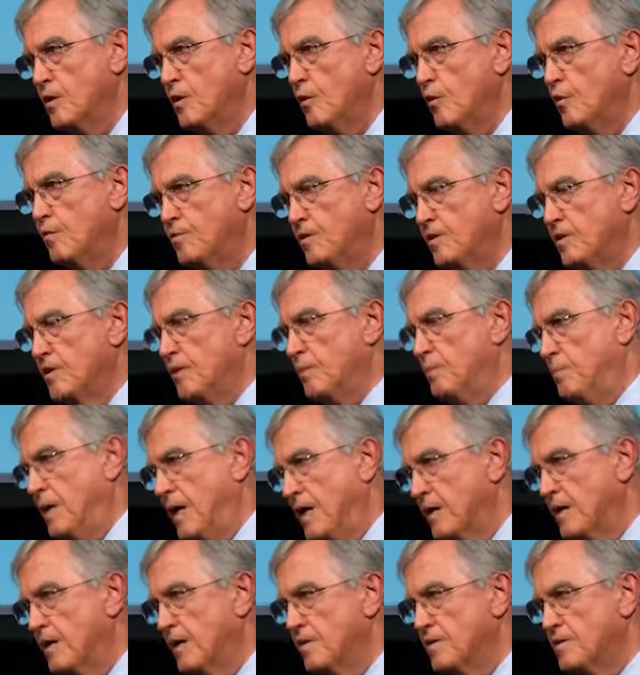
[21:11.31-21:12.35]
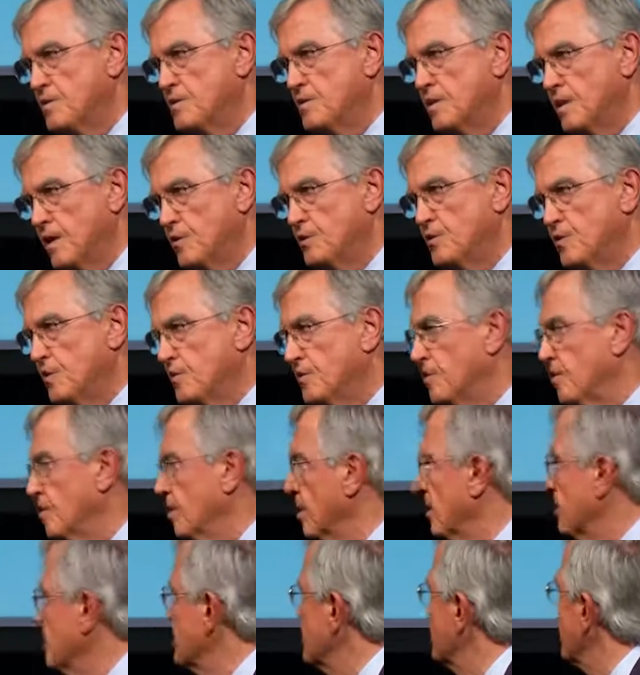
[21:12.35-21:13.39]
over the pagans, the ancient
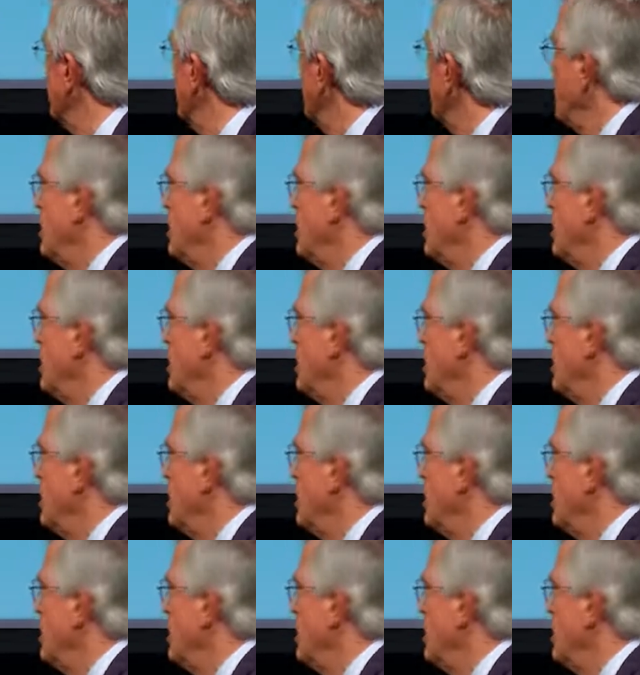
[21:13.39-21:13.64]
Greeks.